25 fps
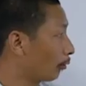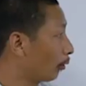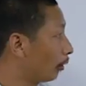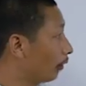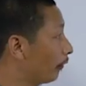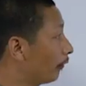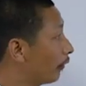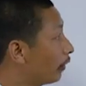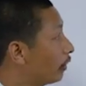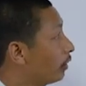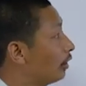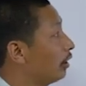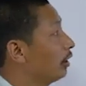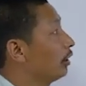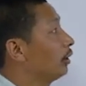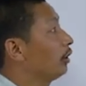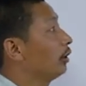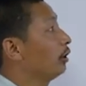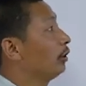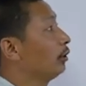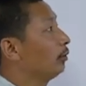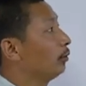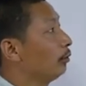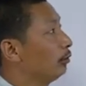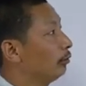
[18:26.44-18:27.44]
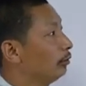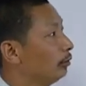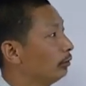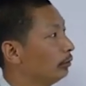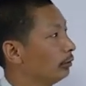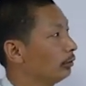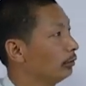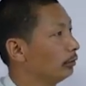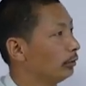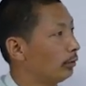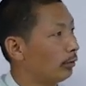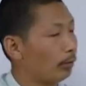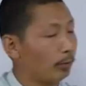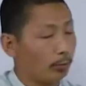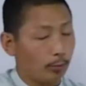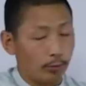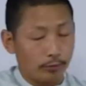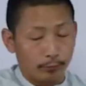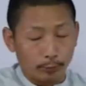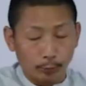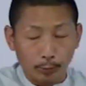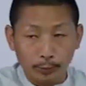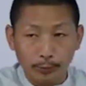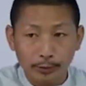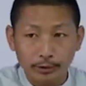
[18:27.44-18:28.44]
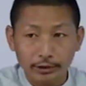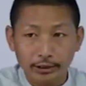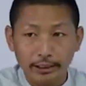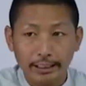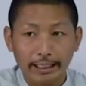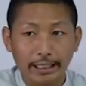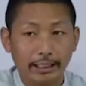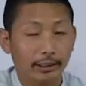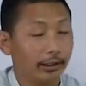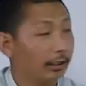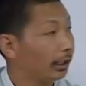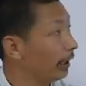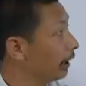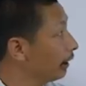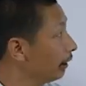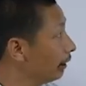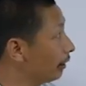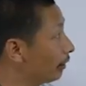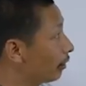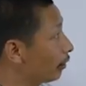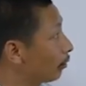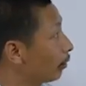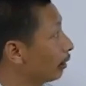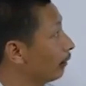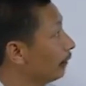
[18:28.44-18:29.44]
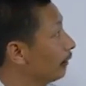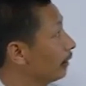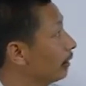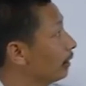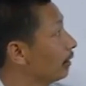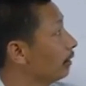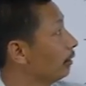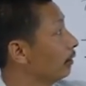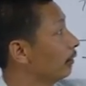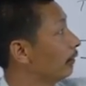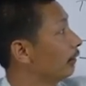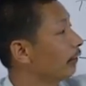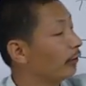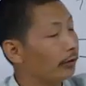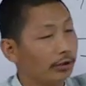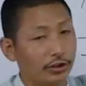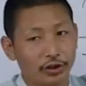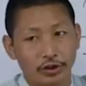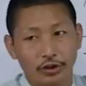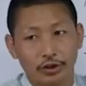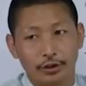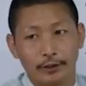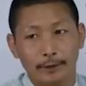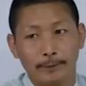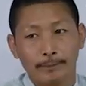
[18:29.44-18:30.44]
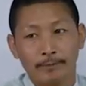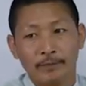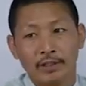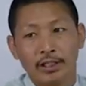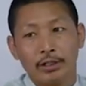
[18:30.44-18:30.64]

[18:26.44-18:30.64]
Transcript: convert it into wood, and then it is converted into furniture.